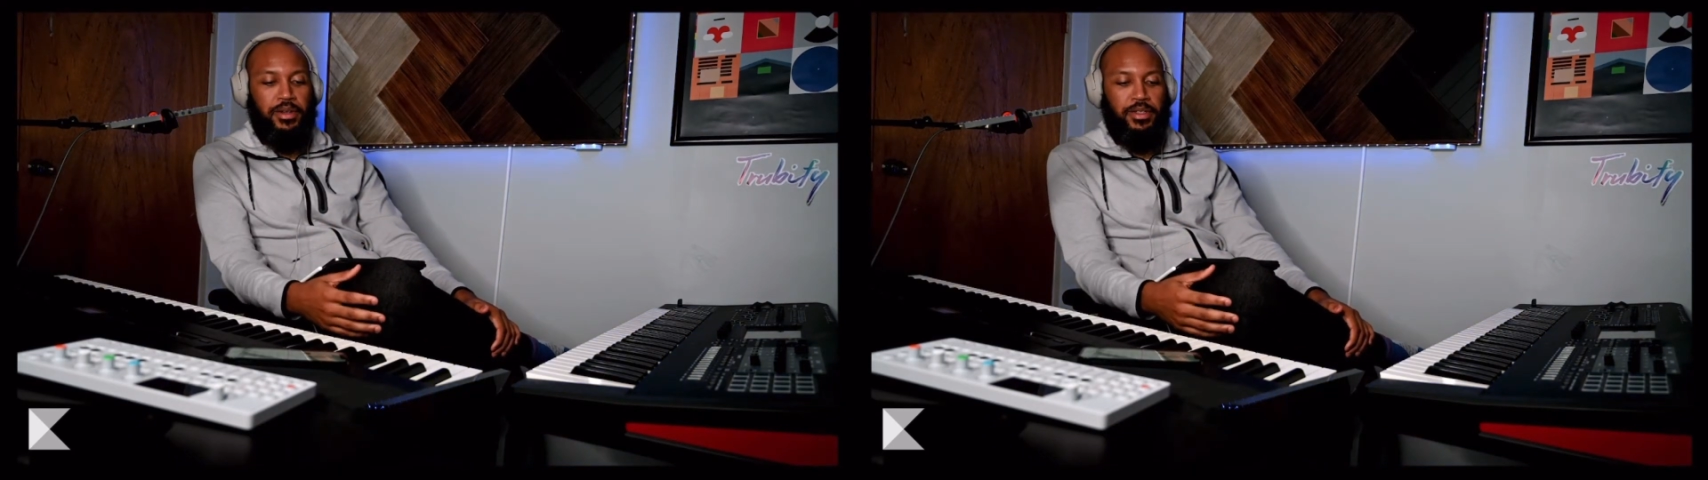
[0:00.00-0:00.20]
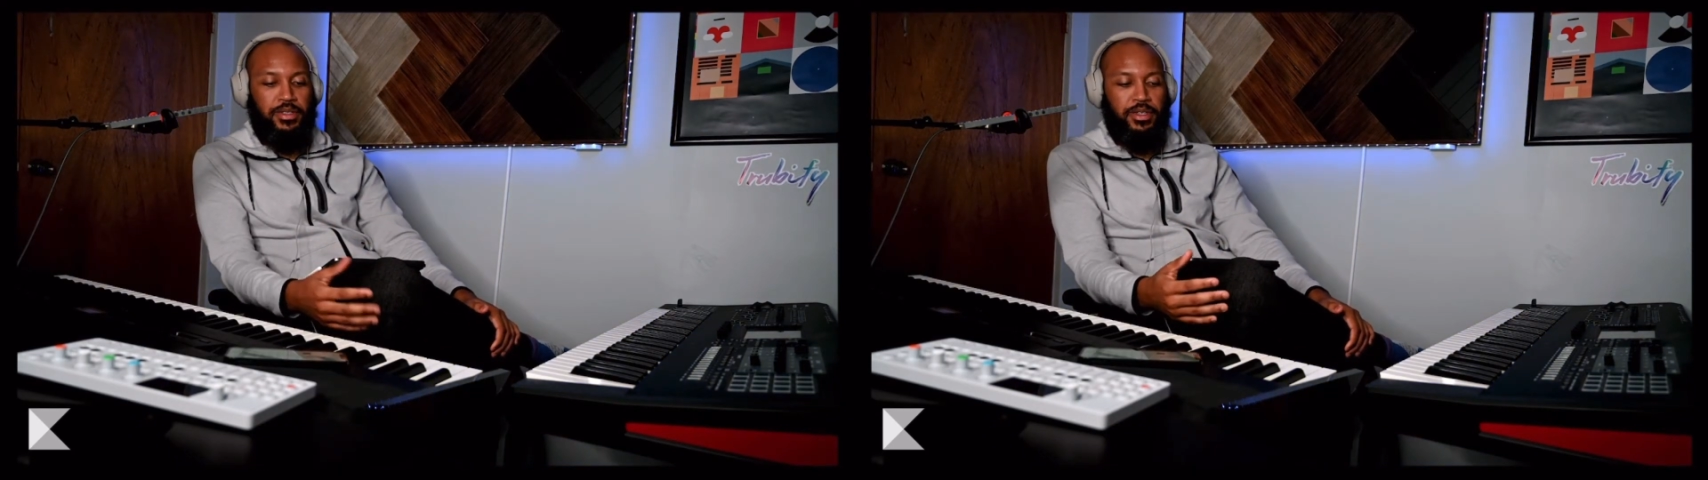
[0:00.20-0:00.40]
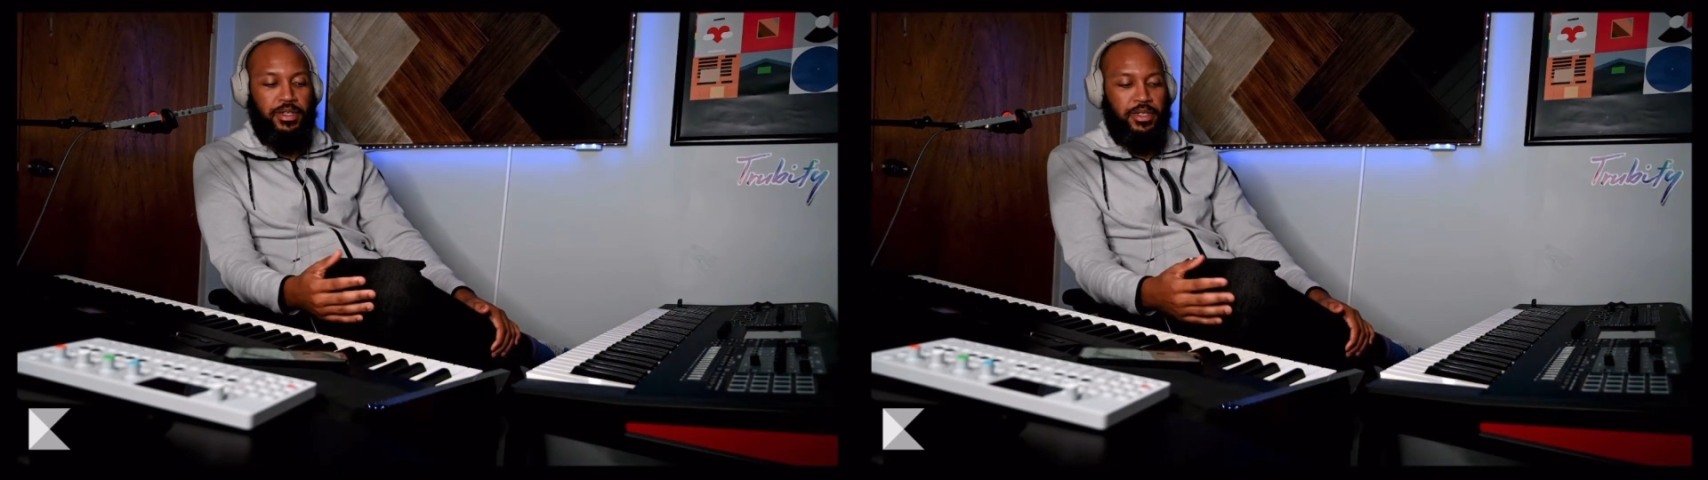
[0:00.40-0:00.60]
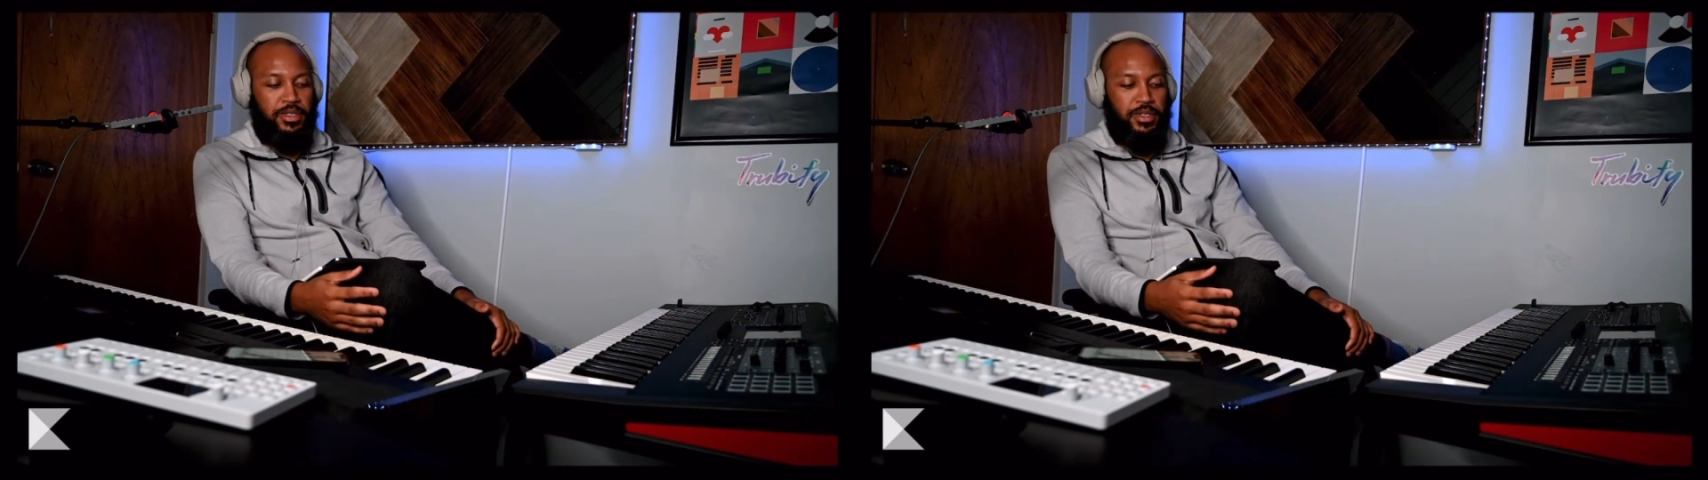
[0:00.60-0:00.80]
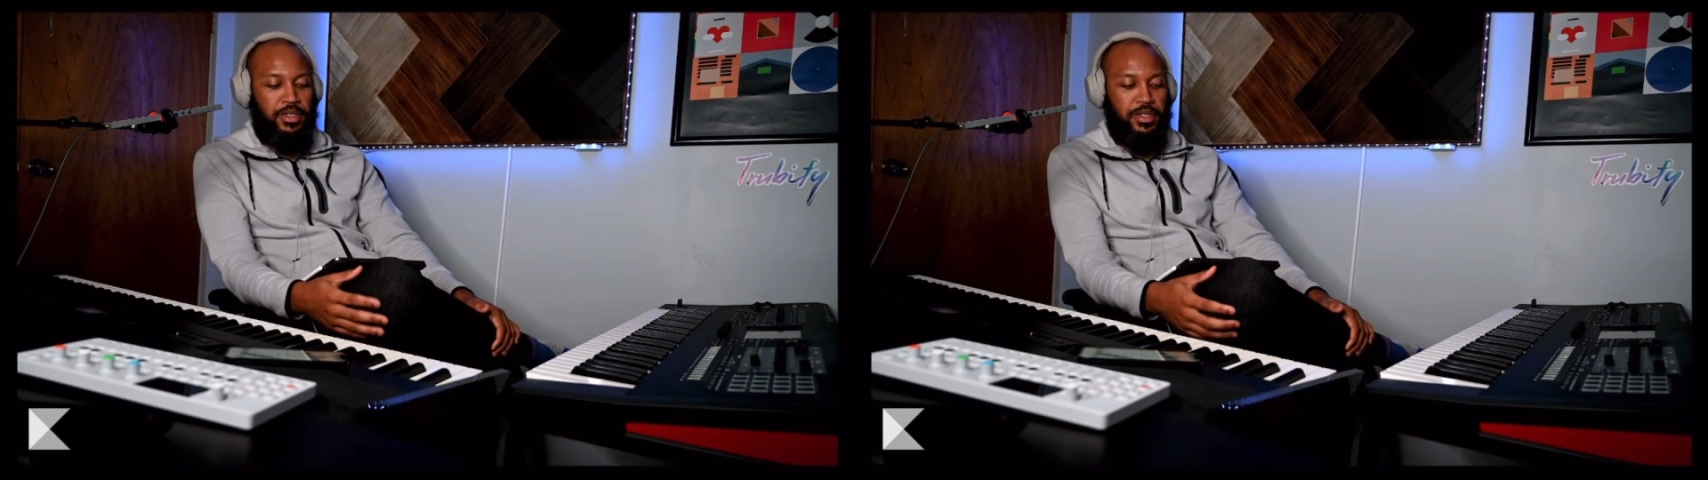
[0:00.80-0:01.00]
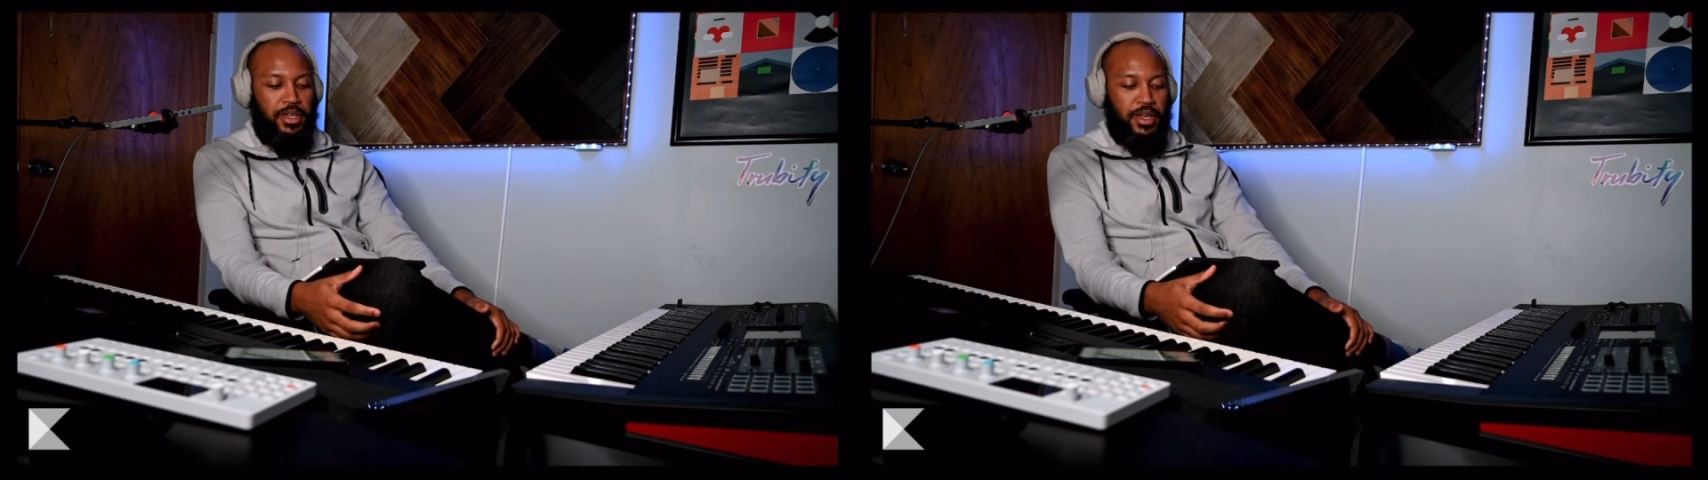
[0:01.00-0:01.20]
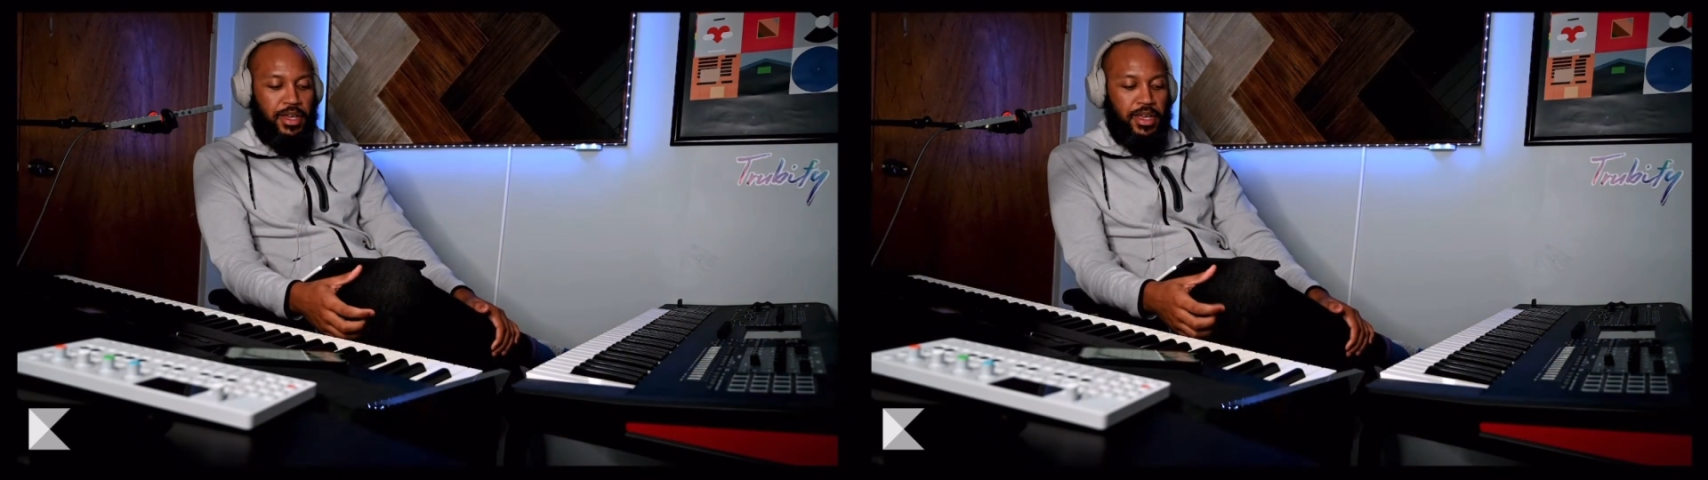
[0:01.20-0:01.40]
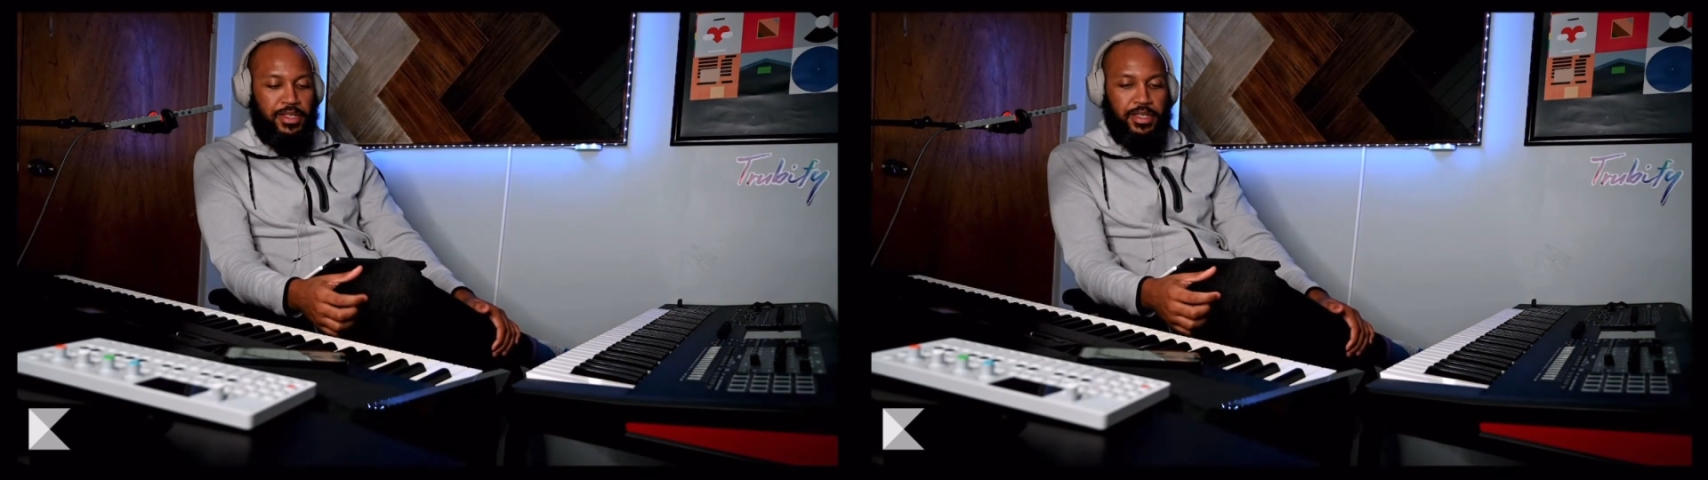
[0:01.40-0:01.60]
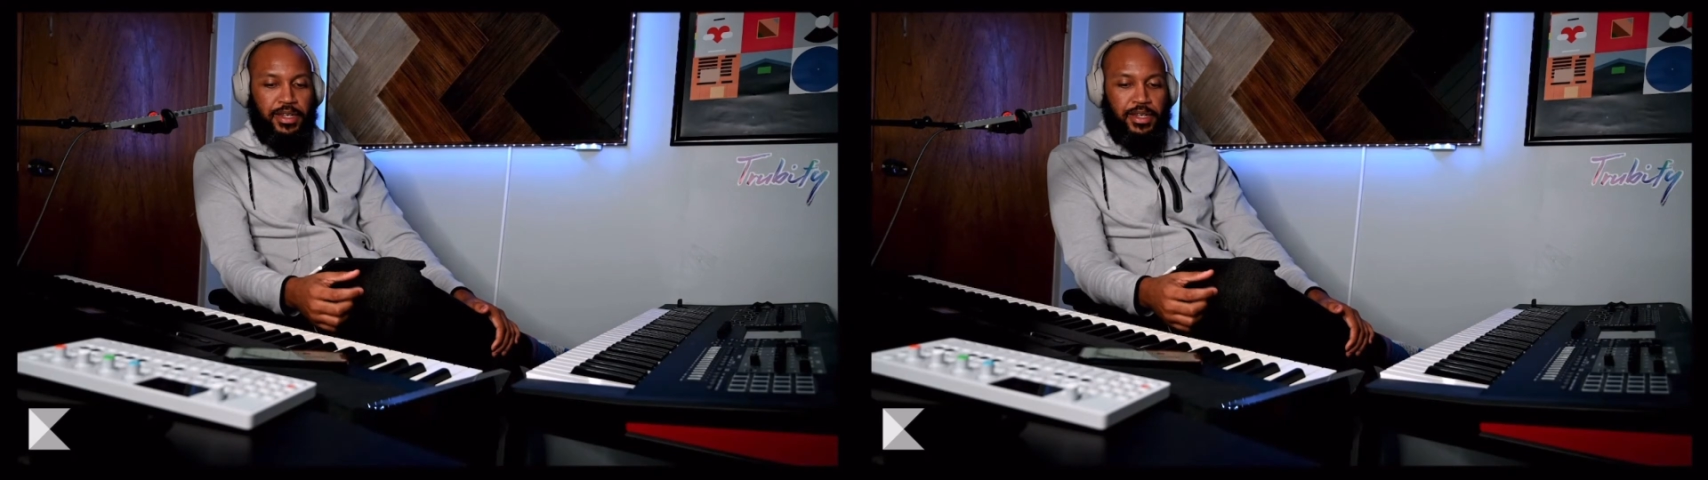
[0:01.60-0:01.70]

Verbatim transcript: It's a it's a it's a